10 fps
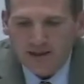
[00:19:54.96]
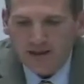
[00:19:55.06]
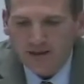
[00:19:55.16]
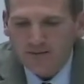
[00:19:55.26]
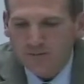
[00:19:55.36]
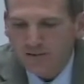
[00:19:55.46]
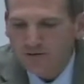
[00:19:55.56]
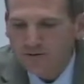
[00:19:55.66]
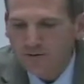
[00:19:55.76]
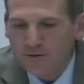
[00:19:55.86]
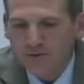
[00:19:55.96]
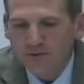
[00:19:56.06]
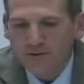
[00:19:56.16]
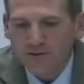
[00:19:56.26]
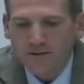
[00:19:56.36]
At the middle school, we
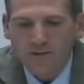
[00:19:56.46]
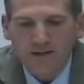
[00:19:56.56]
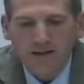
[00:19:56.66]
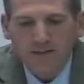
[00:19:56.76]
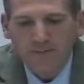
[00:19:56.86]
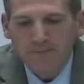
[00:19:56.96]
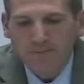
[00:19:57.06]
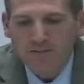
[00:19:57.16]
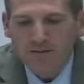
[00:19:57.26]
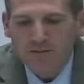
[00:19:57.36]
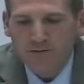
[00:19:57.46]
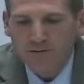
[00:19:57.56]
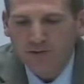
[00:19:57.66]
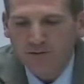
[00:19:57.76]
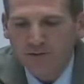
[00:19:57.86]
would eliminate a
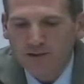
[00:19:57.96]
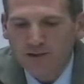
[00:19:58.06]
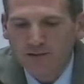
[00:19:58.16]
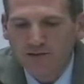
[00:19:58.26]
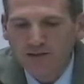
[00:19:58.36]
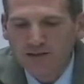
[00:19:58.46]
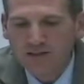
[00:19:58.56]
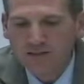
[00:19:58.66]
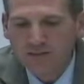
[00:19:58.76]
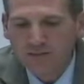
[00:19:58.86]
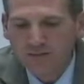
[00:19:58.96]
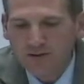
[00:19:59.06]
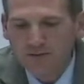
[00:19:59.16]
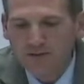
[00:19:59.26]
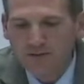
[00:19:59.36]
full-time world language teacher,
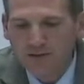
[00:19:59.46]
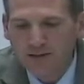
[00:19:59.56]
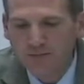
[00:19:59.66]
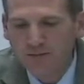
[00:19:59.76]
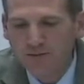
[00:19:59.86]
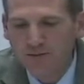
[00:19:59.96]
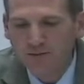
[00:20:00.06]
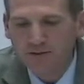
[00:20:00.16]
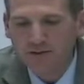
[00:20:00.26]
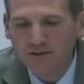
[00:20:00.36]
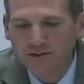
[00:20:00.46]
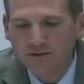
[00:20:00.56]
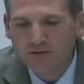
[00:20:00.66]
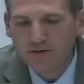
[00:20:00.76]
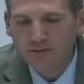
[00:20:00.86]
a full-time general music
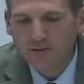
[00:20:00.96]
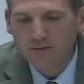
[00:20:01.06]
teacher, a